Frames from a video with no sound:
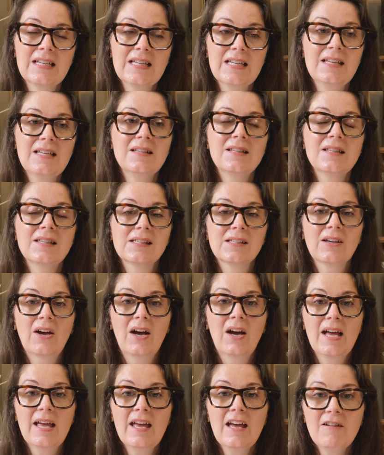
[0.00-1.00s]
is
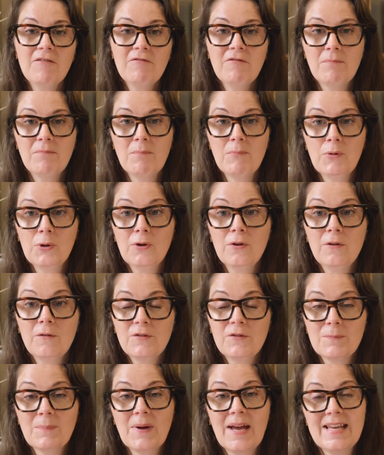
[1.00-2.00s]
I have
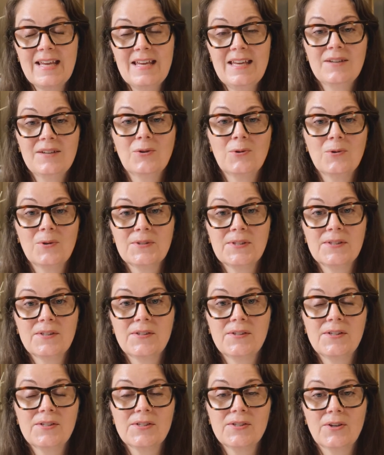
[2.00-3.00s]
moved my
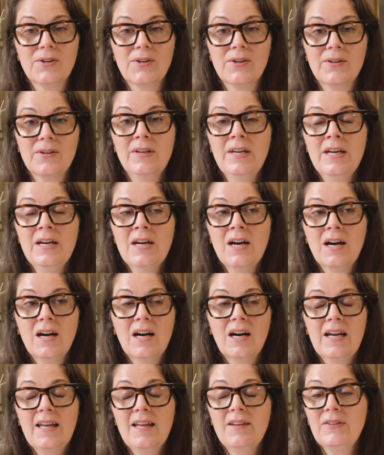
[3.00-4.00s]
e-courses. So
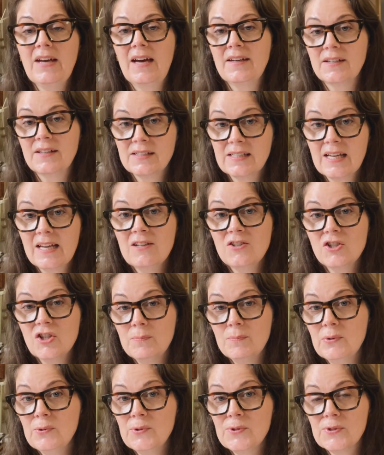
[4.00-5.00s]
I have had a
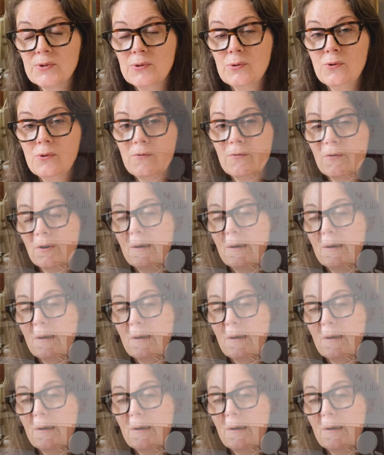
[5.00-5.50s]
teachable school for